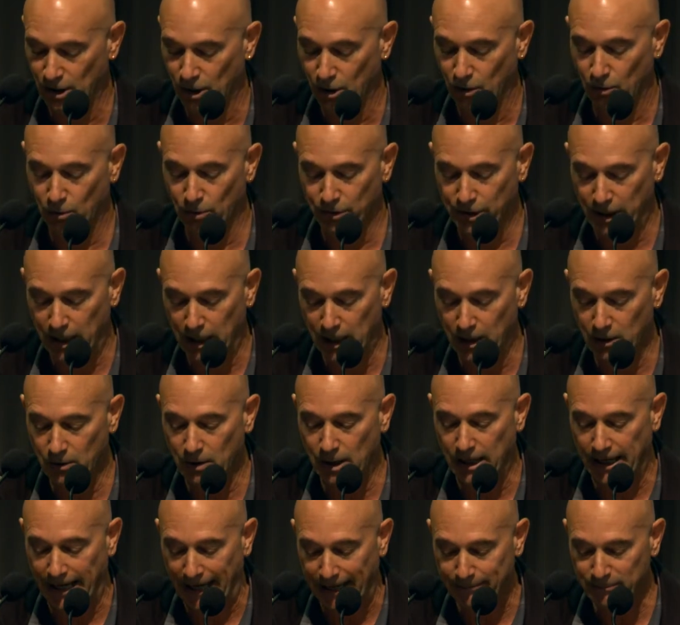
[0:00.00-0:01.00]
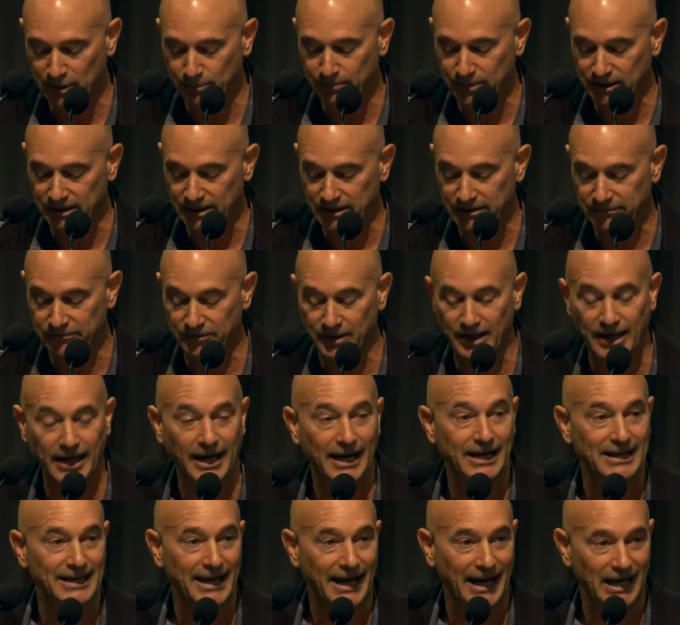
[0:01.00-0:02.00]
although I am a believer
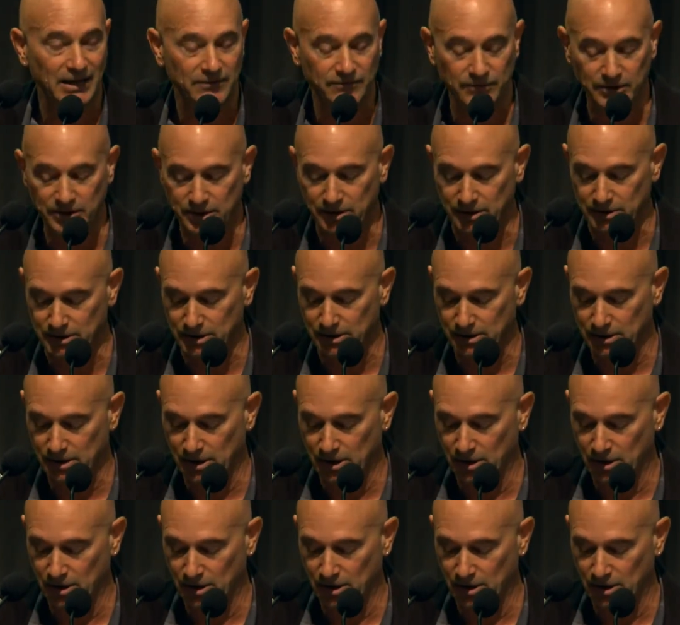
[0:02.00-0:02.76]
and advocate